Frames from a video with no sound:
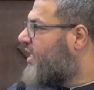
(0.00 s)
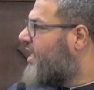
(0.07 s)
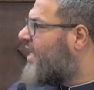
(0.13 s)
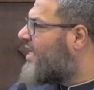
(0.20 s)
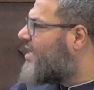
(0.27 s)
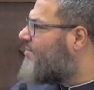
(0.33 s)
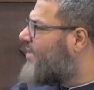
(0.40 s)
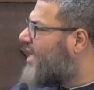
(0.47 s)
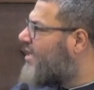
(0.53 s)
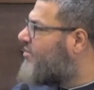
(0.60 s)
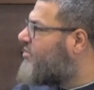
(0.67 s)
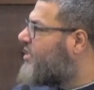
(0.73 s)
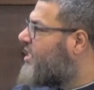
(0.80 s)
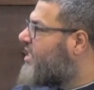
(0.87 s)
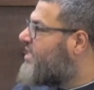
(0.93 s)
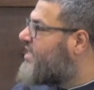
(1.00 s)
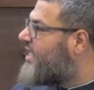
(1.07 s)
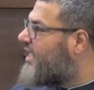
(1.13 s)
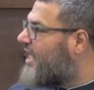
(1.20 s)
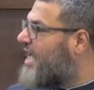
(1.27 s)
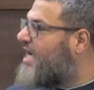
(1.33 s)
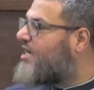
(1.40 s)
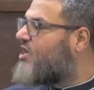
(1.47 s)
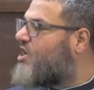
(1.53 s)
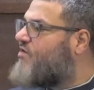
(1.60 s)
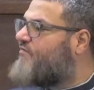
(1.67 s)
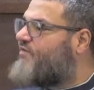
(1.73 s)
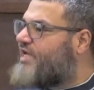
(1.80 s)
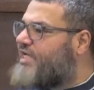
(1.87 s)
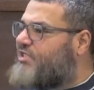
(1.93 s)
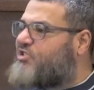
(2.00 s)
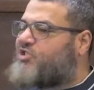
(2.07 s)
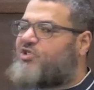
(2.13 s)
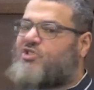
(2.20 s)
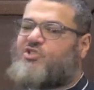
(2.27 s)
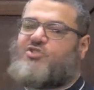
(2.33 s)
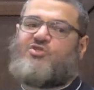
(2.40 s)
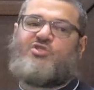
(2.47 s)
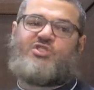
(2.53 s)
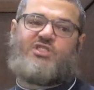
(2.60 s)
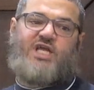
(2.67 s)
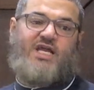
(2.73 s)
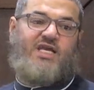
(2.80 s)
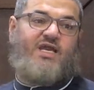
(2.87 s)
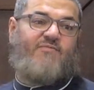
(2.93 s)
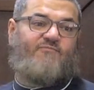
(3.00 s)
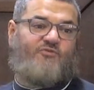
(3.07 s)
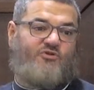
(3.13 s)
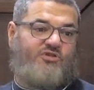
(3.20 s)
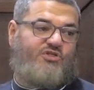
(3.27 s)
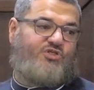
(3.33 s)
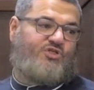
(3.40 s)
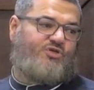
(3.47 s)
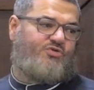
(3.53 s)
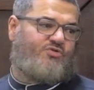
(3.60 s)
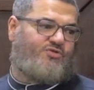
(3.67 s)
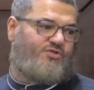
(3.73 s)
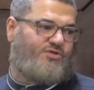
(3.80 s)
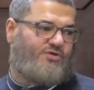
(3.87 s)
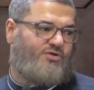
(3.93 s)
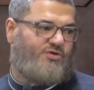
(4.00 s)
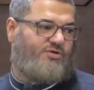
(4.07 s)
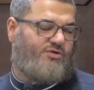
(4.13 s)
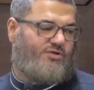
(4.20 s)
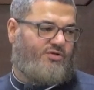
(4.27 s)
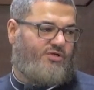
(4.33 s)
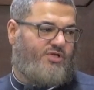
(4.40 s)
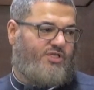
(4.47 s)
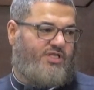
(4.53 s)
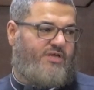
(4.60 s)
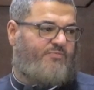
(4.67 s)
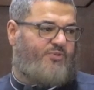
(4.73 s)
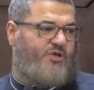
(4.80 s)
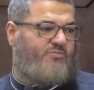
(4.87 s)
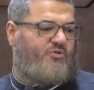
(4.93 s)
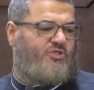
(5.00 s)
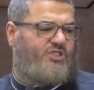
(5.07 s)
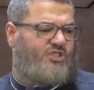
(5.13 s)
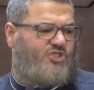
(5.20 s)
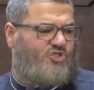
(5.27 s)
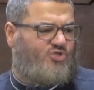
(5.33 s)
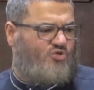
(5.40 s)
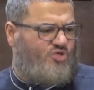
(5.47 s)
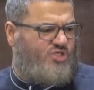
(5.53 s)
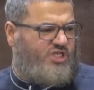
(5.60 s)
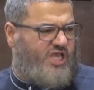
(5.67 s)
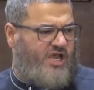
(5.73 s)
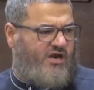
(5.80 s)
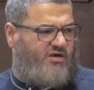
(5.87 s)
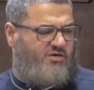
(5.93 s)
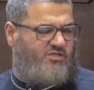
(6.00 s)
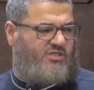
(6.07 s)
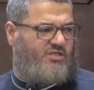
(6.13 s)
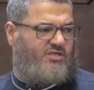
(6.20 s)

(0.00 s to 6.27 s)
Like about the lack of interest to stand up for the truth. That people just too scared.